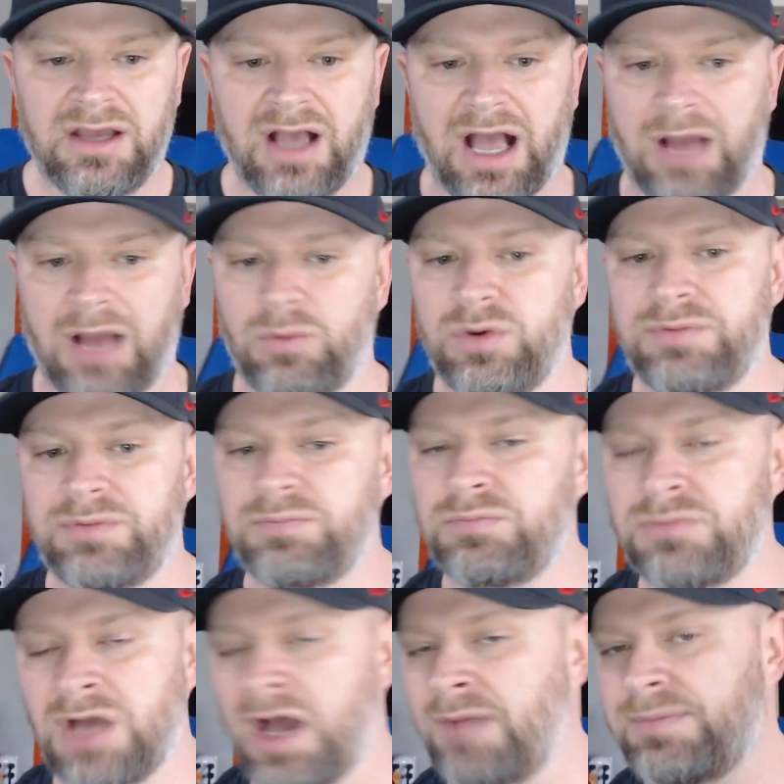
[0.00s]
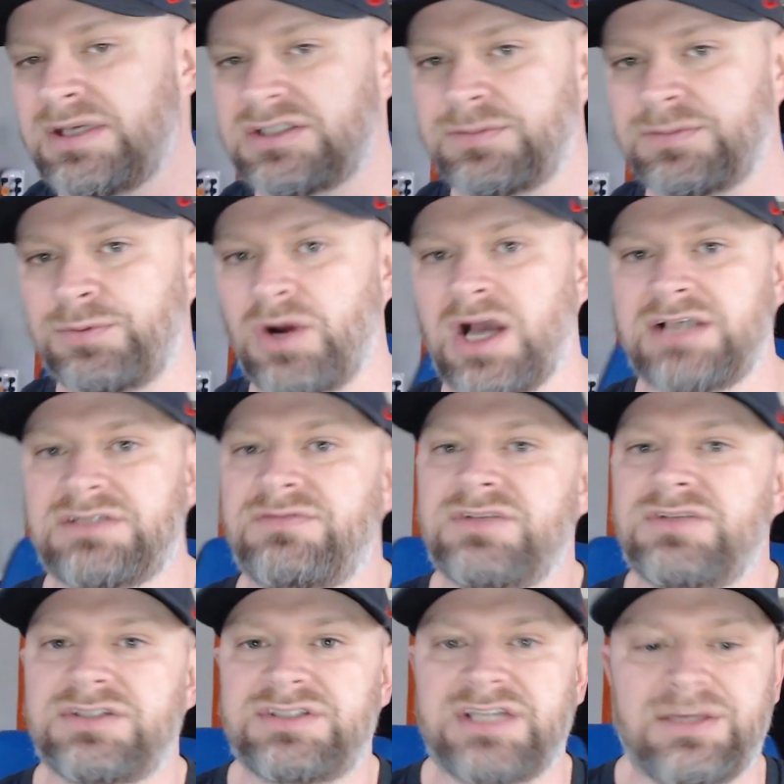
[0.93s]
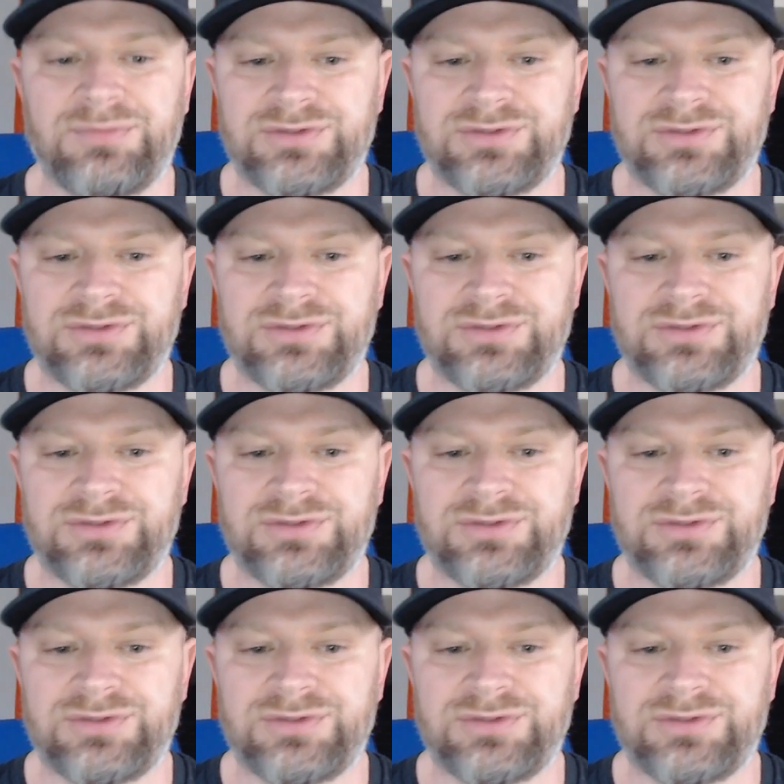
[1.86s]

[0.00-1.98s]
I would not be surprised if this team